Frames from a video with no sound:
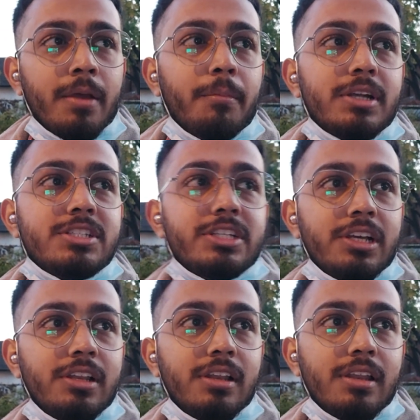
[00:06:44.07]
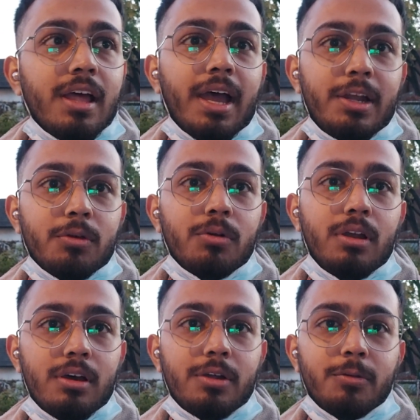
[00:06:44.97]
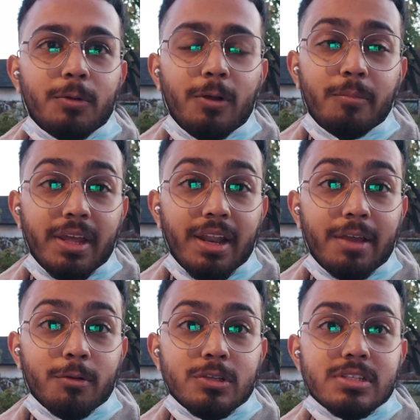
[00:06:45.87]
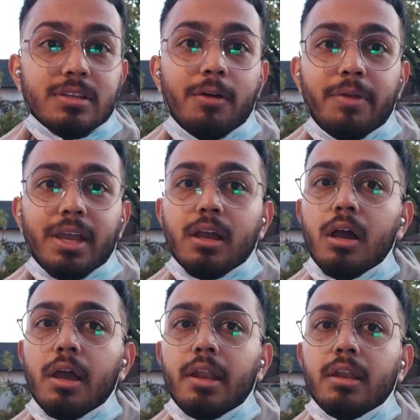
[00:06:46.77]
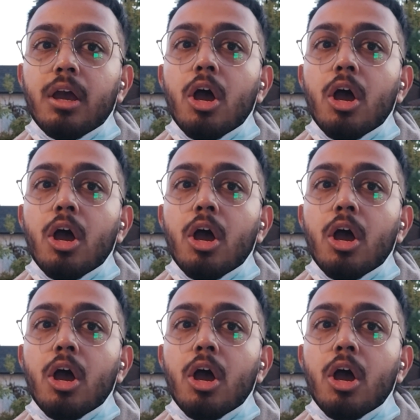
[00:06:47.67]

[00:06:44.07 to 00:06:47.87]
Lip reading: but still I told her to call me, and I was awake. And